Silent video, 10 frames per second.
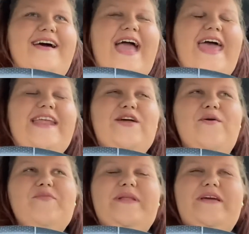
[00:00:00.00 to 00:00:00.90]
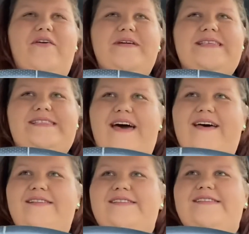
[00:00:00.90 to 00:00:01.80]
And I know everybody always
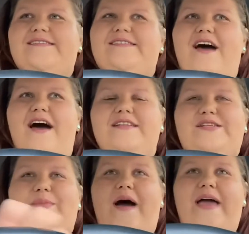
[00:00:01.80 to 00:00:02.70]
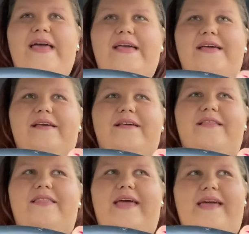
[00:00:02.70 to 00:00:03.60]
says not to buy
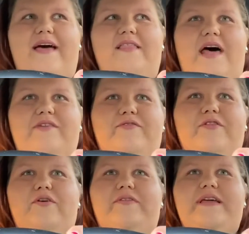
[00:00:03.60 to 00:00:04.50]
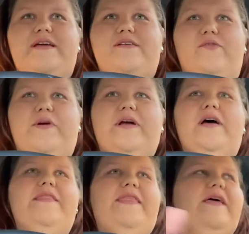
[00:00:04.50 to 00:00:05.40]
a lot of clothing, or
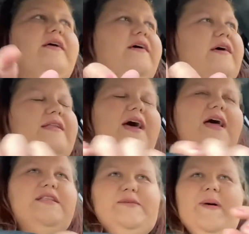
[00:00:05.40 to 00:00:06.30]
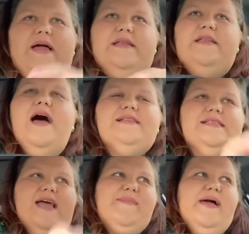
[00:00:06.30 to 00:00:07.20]
that not to
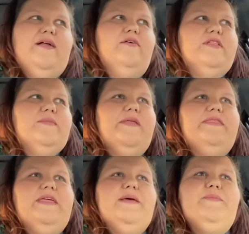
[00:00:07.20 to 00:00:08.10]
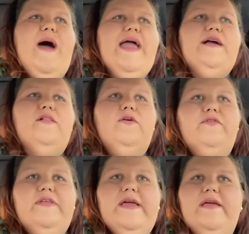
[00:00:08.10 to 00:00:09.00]
not buy clothing, but that buying
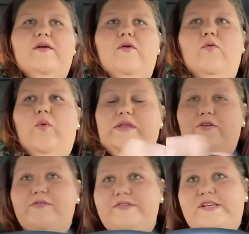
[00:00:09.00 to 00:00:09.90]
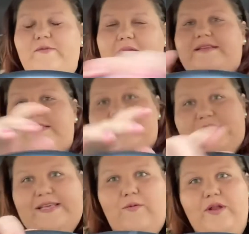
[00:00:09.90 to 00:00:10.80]
clothing when you're losing weight
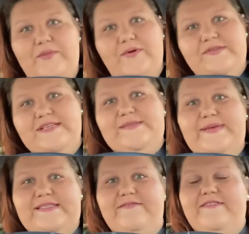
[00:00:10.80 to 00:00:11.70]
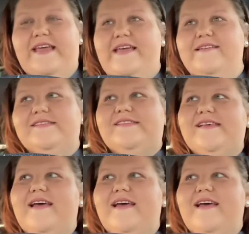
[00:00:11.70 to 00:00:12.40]
is one of the most expensive things.